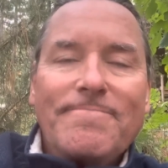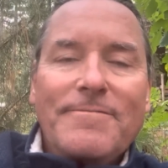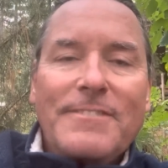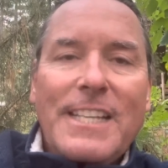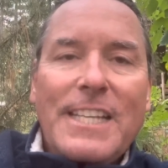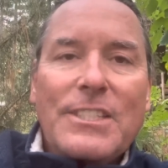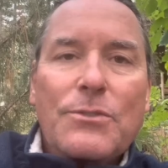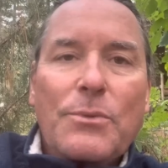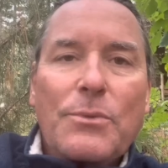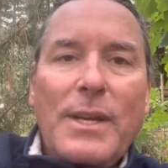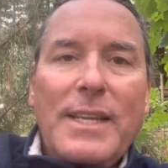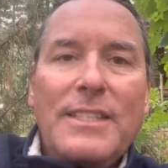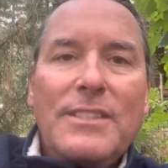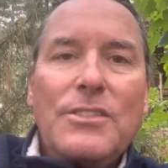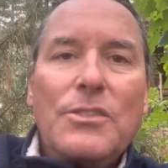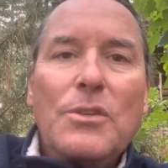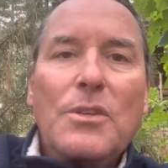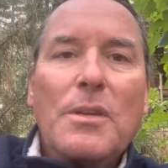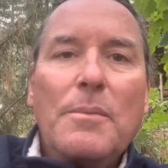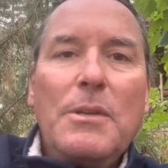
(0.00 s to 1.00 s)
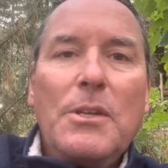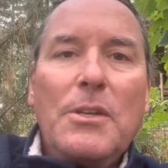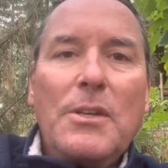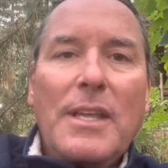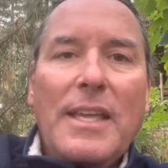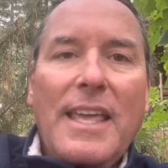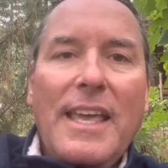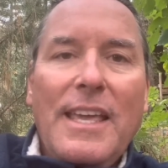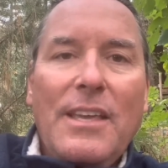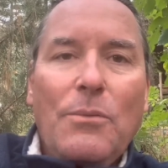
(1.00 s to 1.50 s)
That's right, to
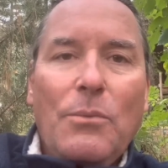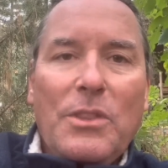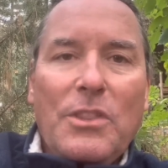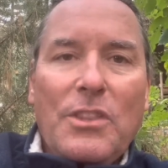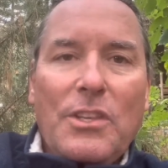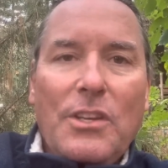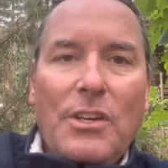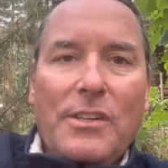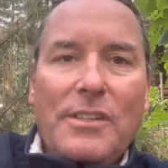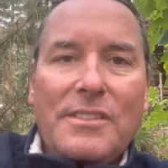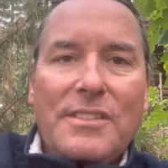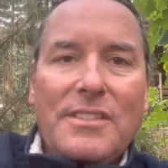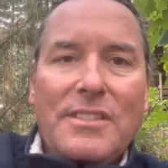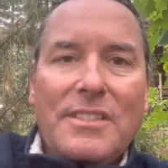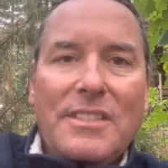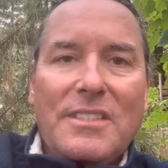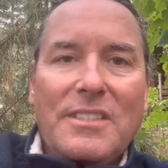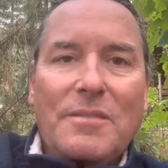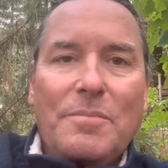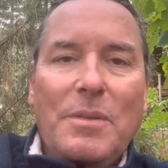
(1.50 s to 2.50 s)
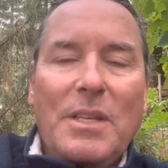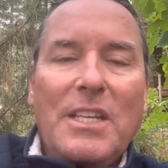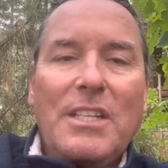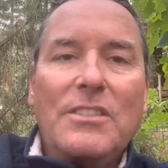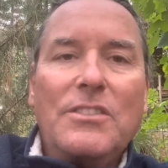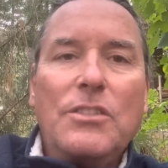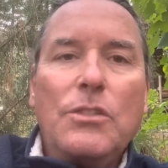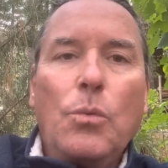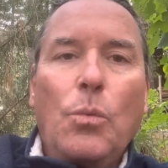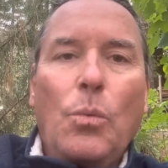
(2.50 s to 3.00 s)
communicate with the narcissist
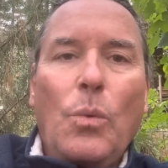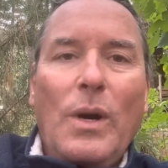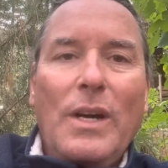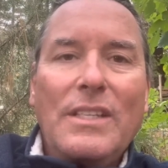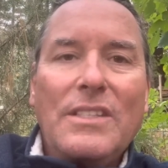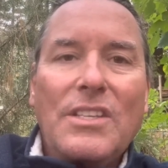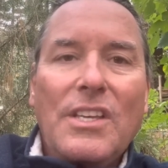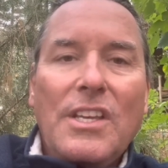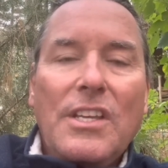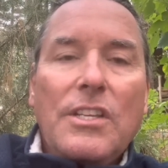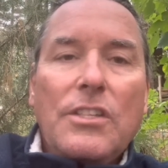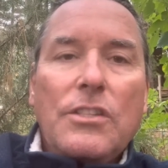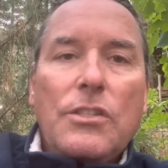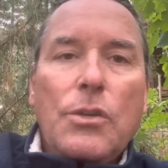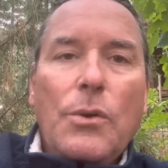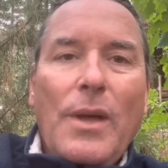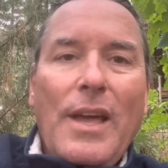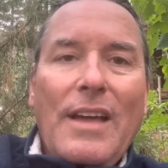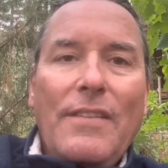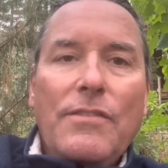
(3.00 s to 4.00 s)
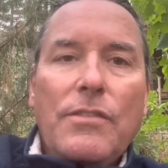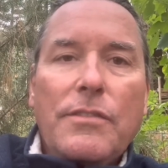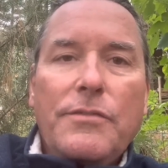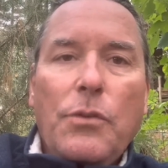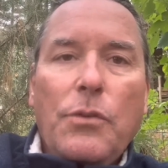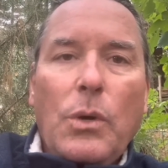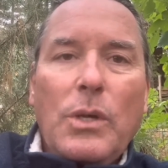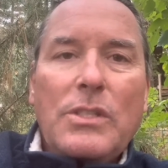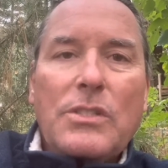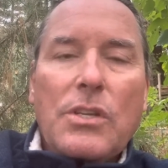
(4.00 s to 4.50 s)
because you want to have your
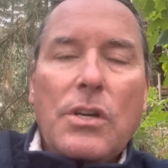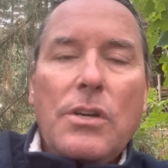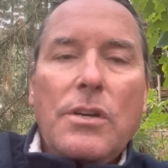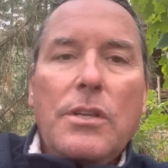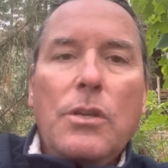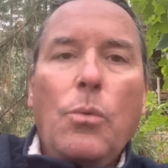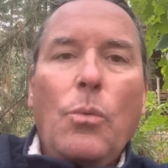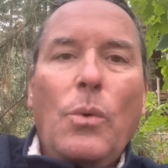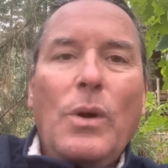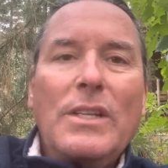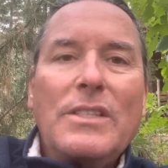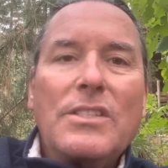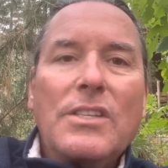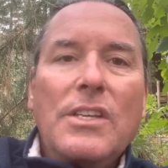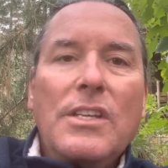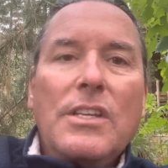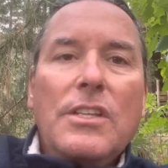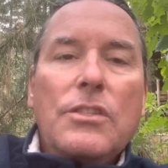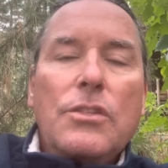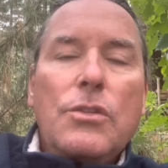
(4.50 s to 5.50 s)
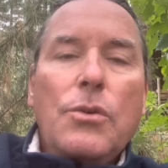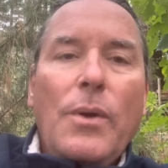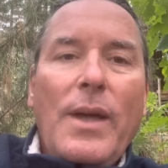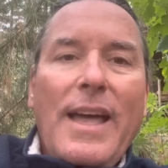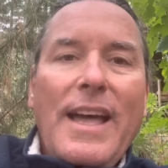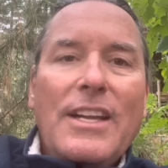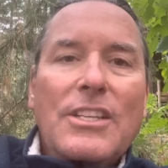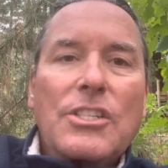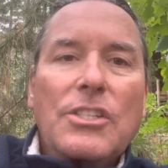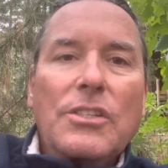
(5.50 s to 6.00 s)
voice heard. You want to
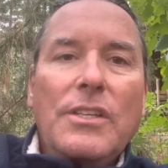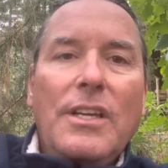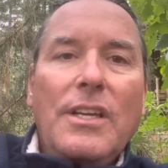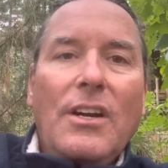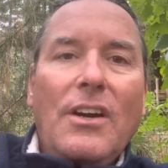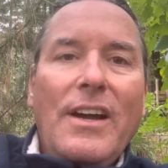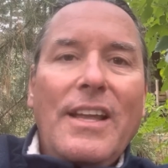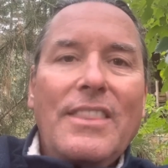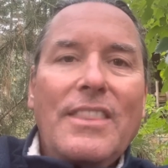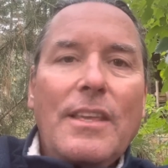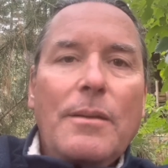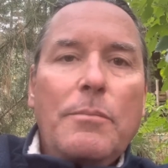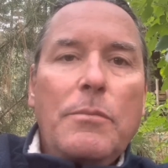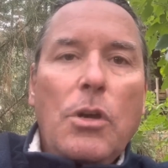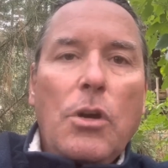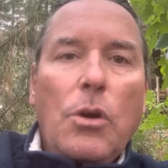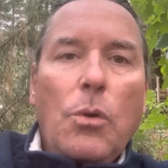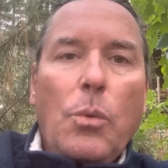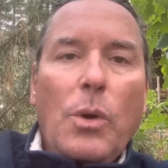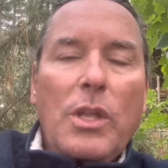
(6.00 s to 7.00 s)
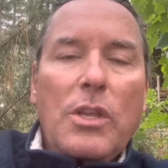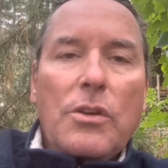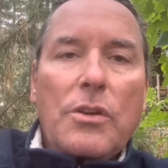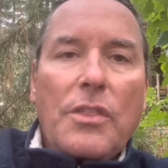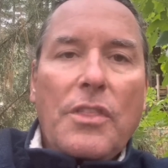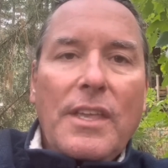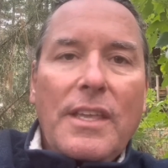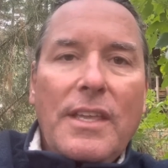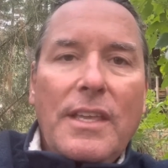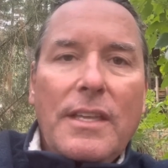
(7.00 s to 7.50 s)
actually let them know what you're
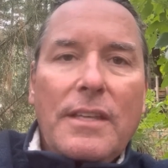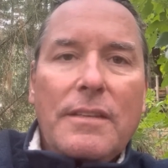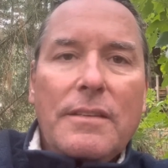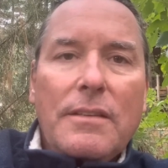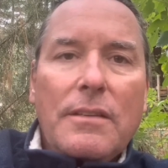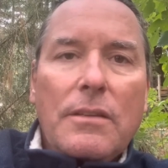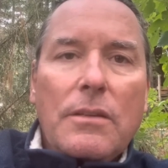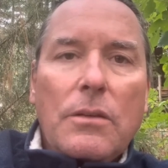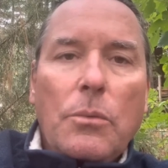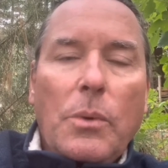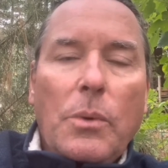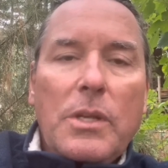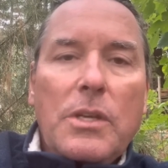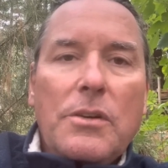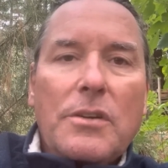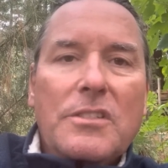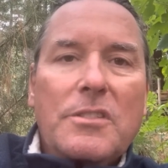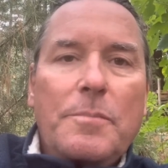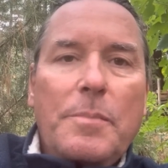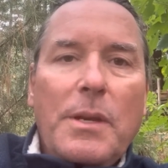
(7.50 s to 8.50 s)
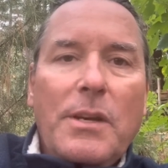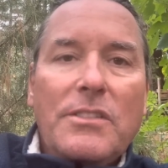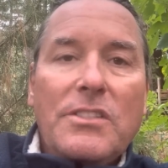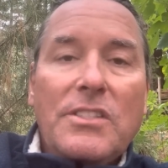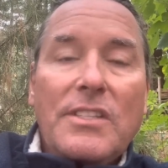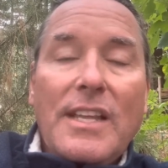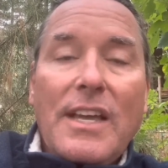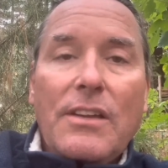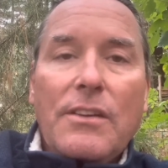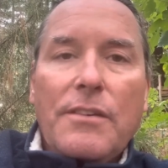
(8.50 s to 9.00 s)
thinking, what you're
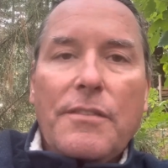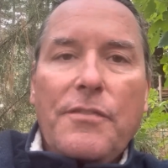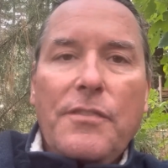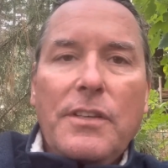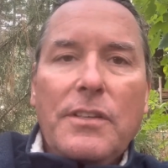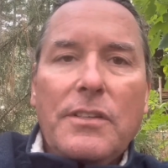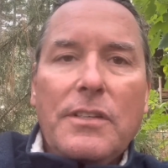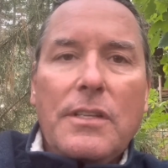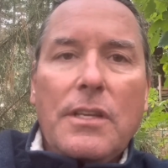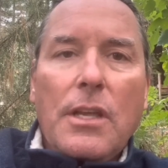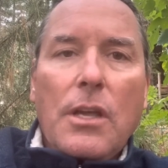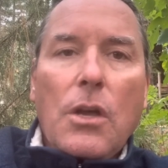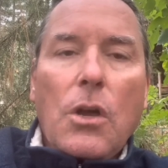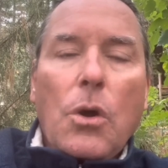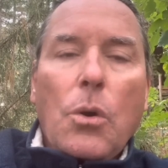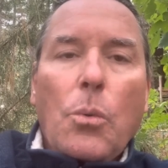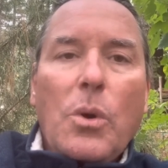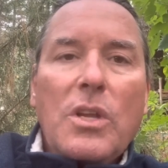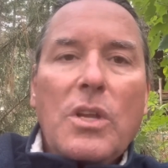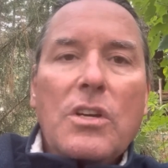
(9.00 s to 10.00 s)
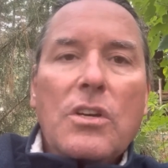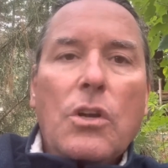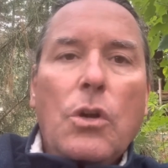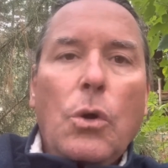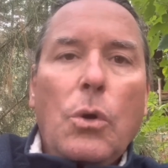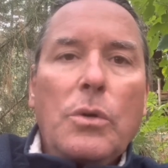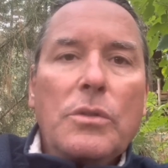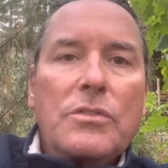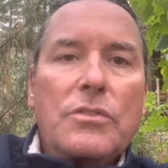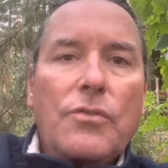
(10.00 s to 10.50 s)
experiencing, how you're feeling, what your
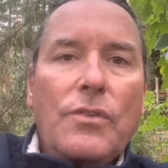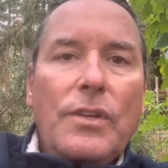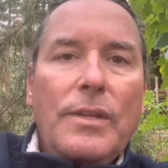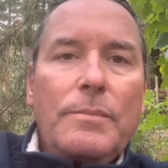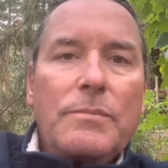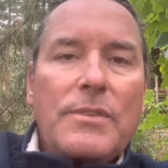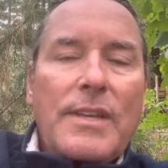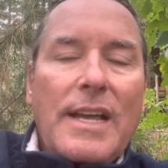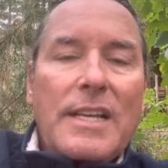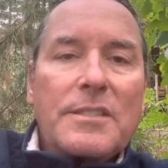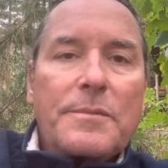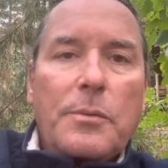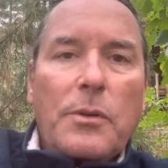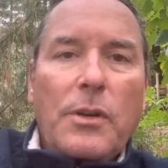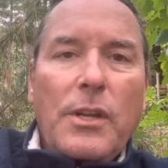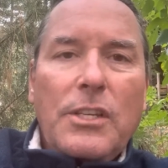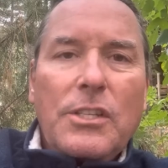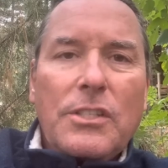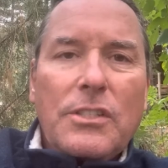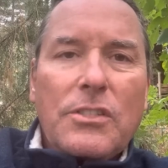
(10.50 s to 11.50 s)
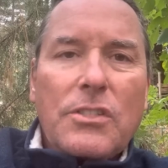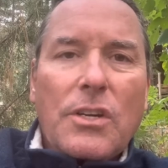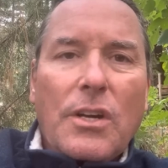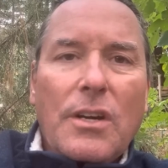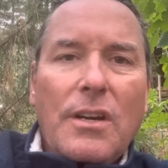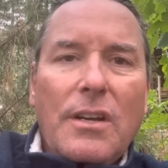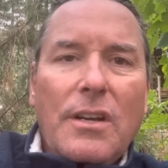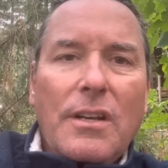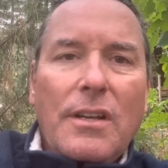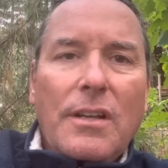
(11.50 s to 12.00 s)
goals, dreams, aspirations are.